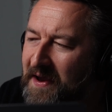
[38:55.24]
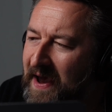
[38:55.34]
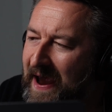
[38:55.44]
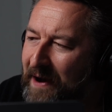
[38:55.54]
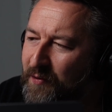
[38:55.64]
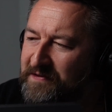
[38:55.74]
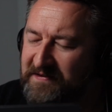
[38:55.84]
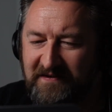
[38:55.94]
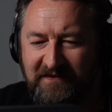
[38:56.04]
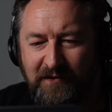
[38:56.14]
how is
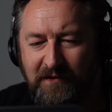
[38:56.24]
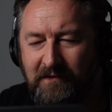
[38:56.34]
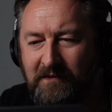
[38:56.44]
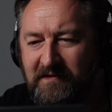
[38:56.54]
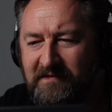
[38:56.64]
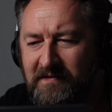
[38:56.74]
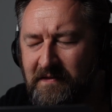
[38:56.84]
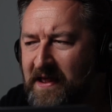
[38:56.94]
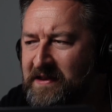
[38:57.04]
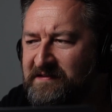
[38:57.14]
this? There's
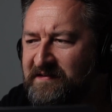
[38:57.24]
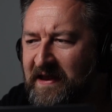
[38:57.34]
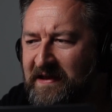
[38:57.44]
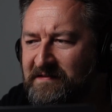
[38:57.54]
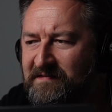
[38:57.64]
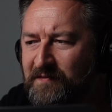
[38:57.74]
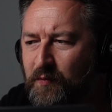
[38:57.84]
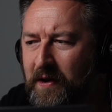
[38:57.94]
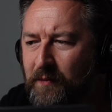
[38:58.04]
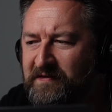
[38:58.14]
any change to
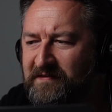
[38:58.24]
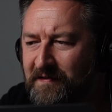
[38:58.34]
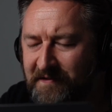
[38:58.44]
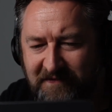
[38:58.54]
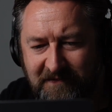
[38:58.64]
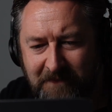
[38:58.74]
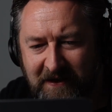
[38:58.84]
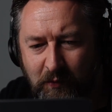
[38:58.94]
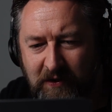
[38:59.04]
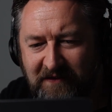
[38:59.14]
where we started
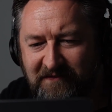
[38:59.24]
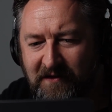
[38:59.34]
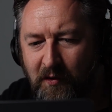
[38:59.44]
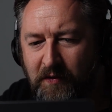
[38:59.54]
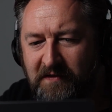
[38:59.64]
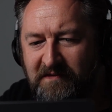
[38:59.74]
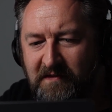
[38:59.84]
many weeks ago when these